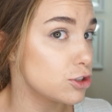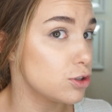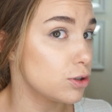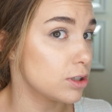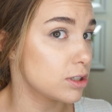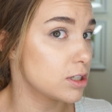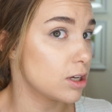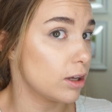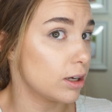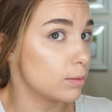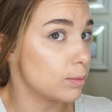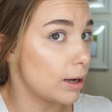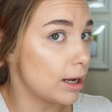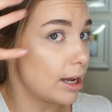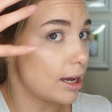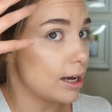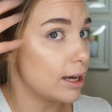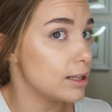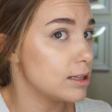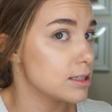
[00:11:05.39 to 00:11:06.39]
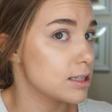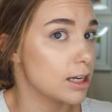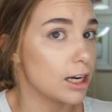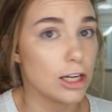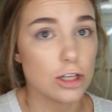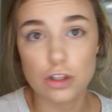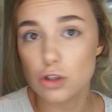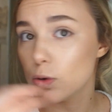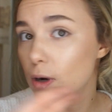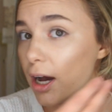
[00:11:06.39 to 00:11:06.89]
so you can tell like my ends, and
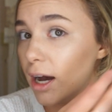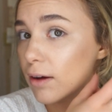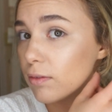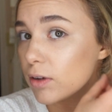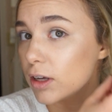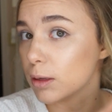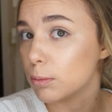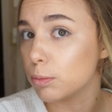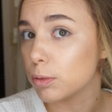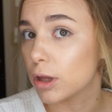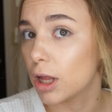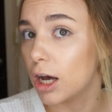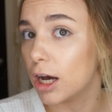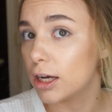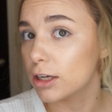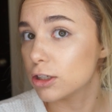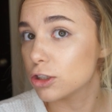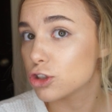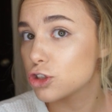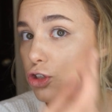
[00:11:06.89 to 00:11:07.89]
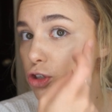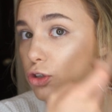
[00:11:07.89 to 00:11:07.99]
I do have like blonde